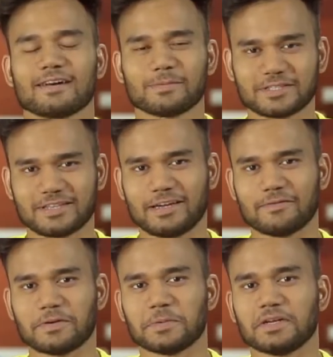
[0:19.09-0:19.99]
Namaste,
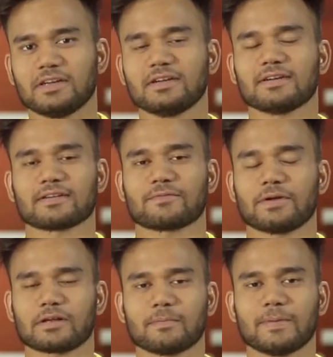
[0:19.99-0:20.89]
everybody.
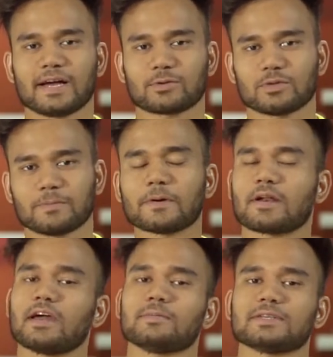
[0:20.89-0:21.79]
Welcome back to the
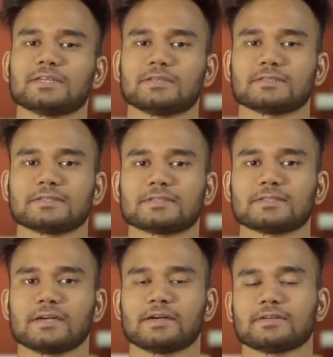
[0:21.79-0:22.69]
pranayama
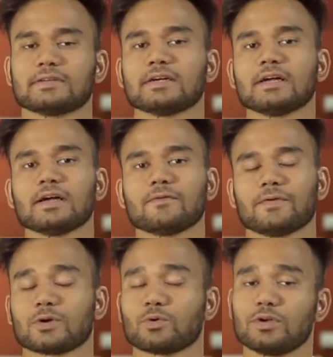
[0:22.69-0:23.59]
sessions. And
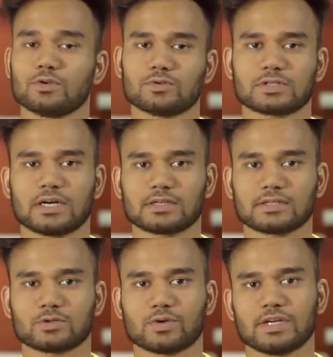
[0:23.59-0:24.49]
we are going to start
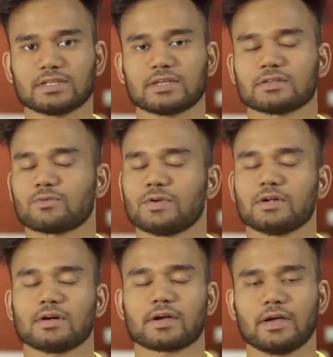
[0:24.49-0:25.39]
today's session We
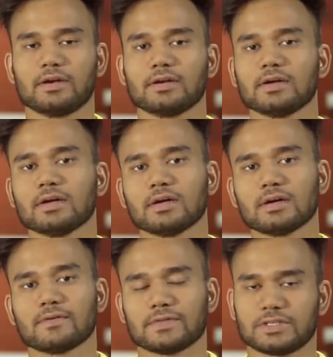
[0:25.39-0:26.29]
are again
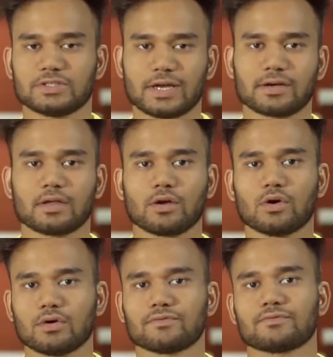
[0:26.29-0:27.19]
with the chanting
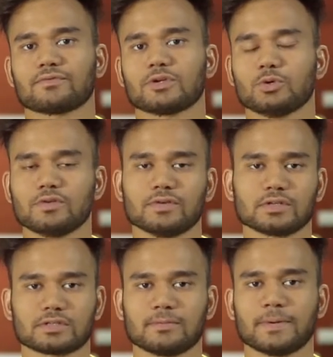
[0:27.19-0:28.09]
of
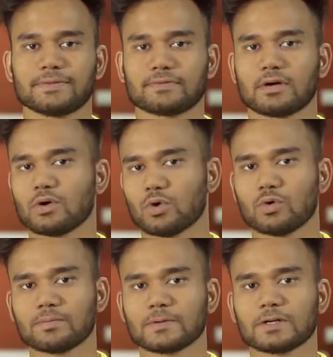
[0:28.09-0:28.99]
universal mantra
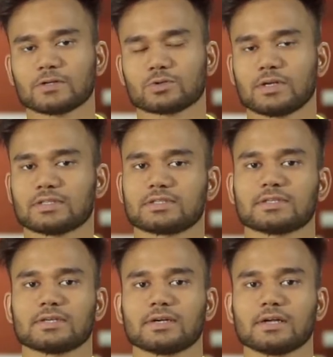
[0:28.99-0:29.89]
Om. So
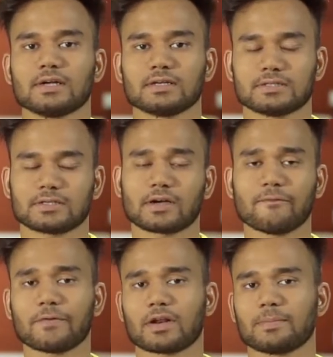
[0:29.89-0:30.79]
let's sit
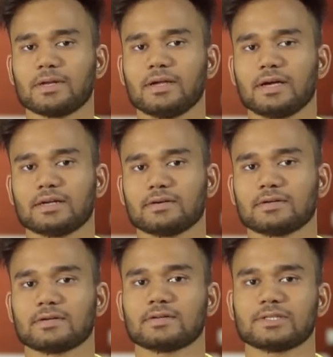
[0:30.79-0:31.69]
comfortably
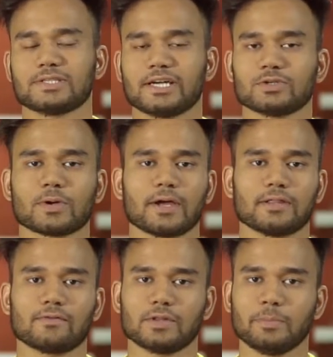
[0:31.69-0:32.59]
and chant
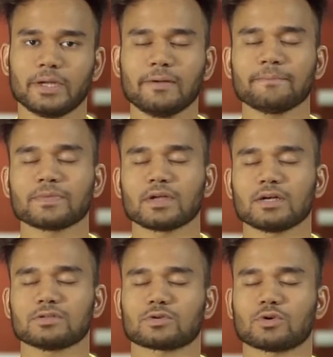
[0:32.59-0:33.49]
together with me.
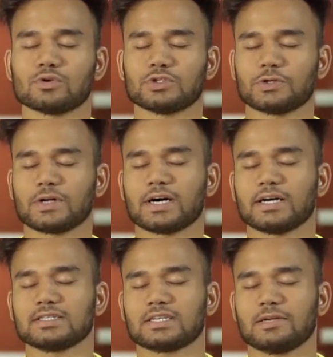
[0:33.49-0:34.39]
So close your
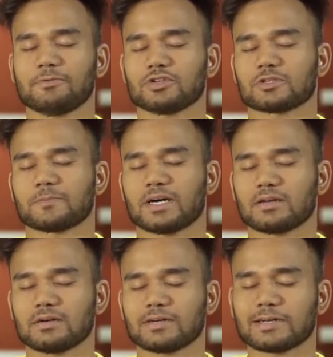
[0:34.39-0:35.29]
eyes, keep your
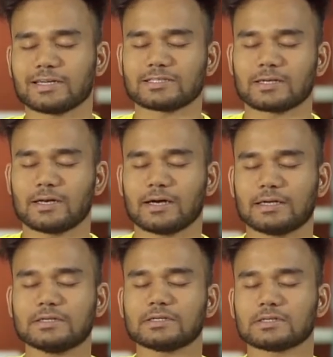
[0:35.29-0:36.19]
spine nice
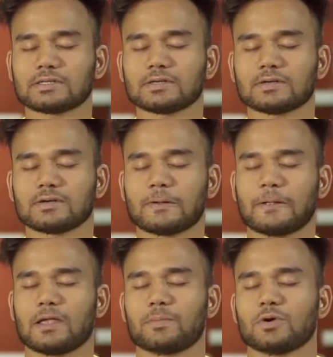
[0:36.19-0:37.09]
aligned,
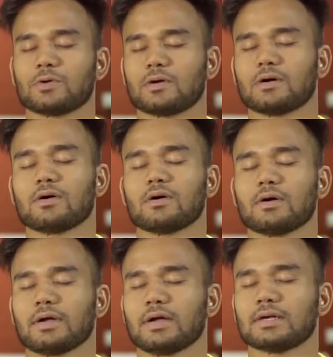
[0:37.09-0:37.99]
keep your
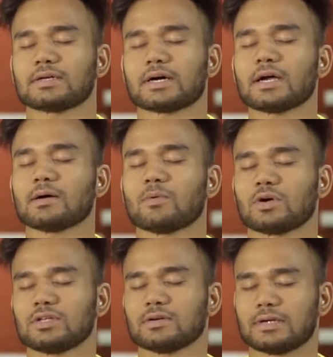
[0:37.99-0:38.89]
entire
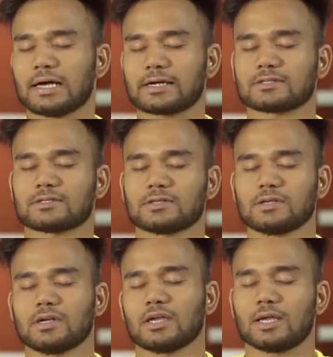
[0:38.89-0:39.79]
body relaxed,
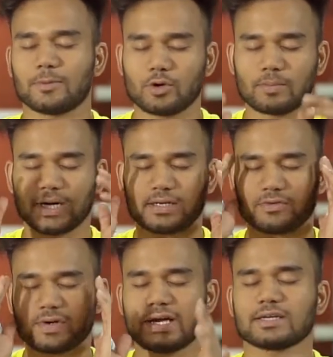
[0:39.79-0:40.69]
keep your mind
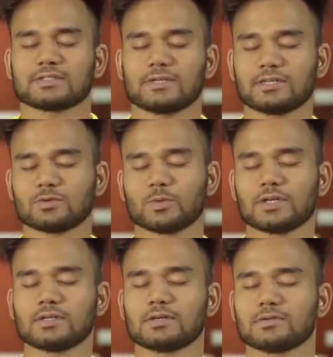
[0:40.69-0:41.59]
relaxed as
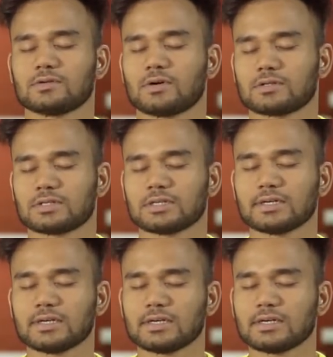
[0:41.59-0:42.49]
well. Do not
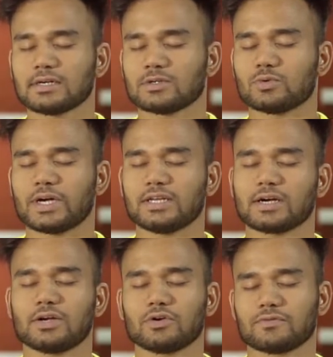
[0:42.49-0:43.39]
do any
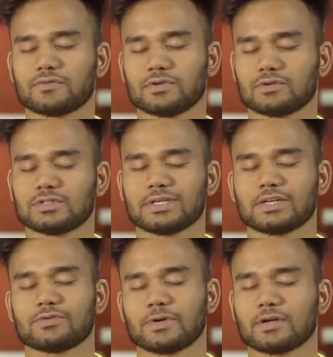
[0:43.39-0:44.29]
kind of, you know,
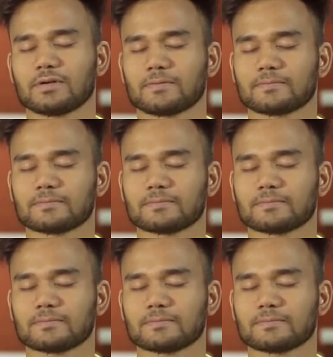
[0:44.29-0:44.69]
chattering.